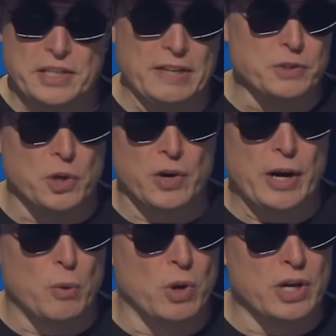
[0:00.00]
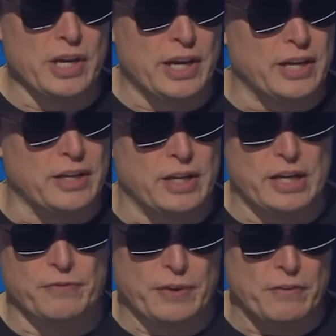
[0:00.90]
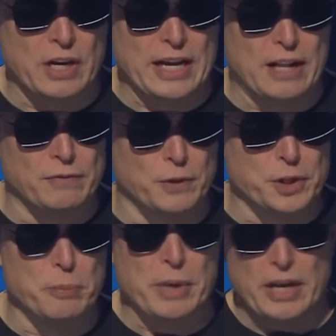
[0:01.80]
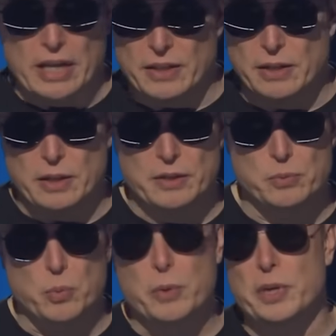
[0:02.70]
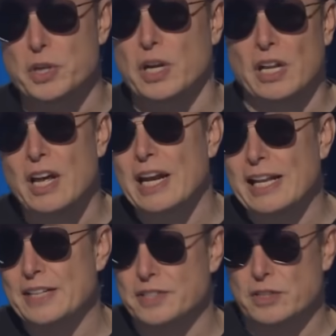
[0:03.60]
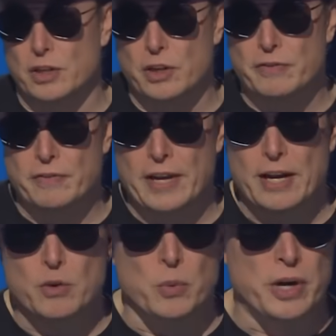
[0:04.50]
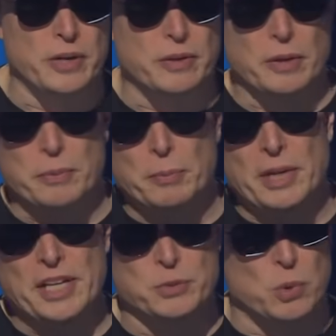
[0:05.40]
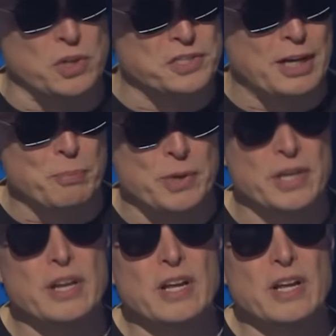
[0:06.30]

the team's doing great work in, in Fremont, California, but the, we, we, took a lot of lessons learned from that, where the, the buildings were all separate,